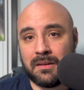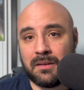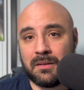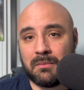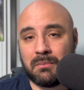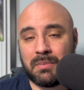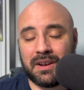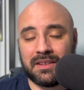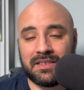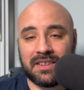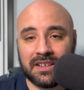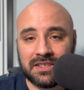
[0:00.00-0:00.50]

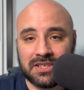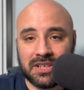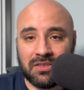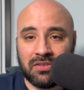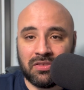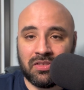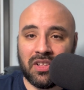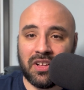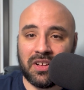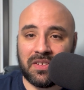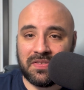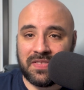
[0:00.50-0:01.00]
But it doesn't
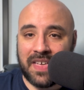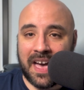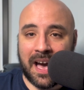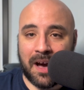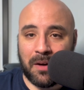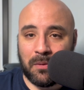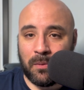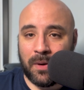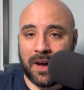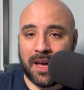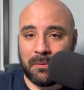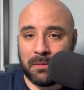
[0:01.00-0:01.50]
look that
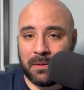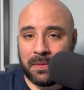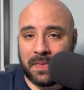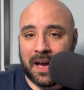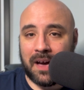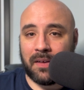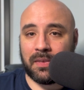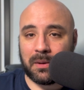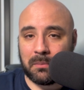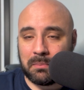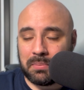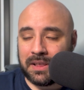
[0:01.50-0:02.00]
way with how
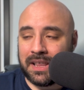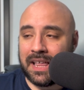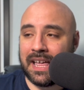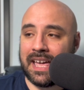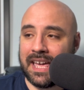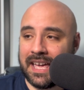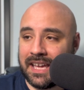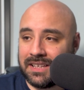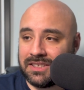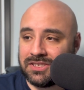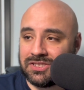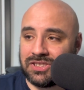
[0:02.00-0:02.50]
they're
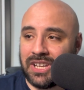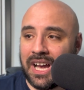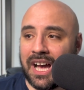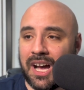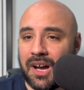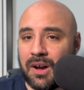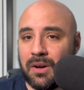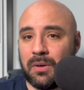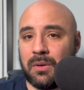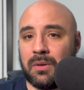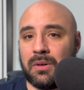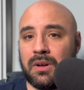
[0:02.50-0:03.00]
playing.
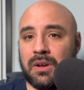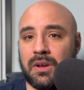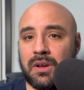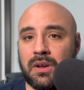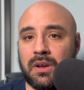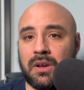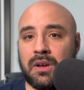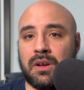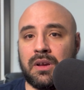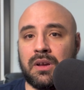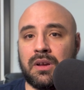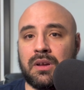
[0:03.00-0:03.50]
So,
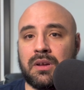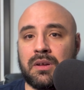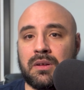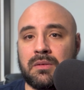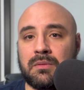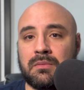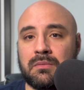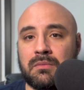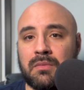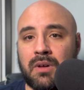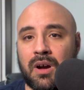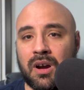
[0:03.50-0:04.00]

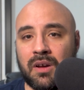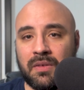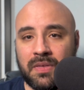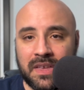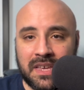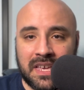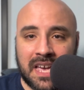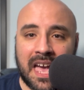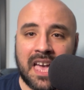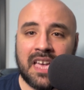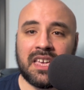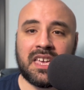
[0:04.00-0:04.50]
are the
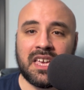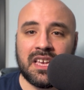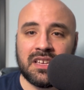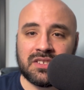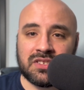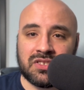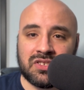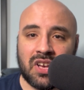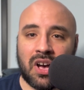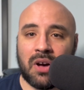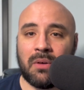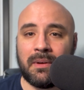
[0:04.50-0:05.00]
Yankees
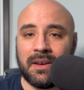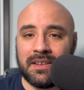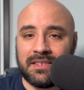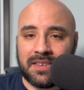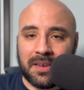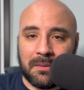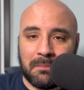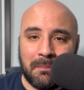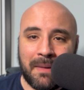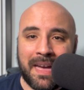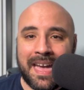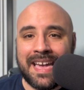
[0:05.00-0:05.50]
going to
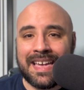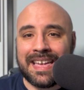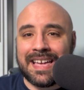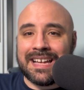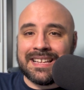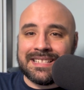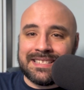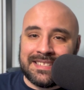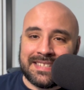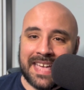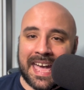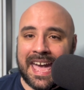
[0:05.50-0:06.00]
make a
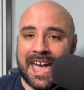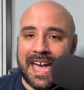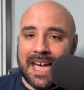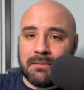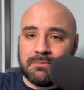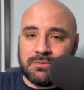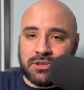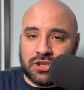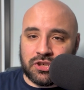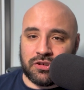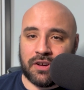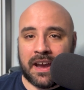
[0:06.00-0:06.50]
damn
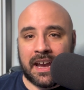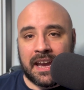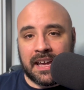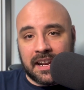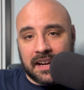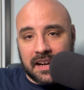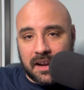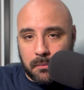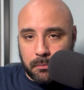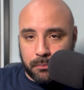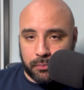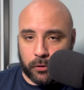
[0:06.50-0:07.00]
trade
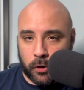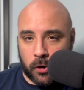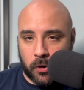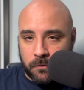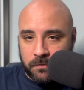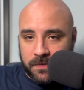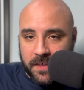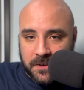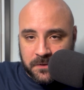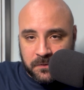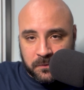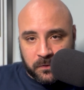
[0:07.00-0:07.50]
and improve
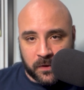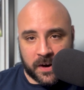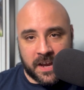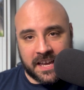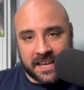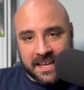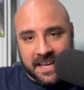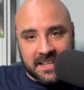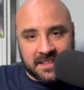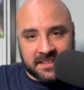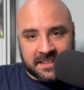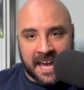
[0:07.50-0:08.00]
this
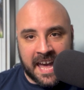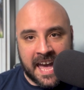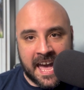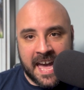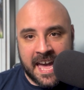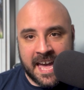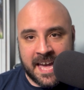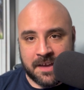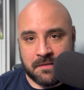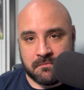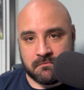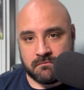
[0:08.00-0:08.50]
freaking
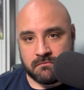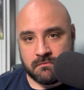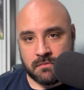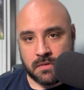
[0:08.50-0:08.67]
team?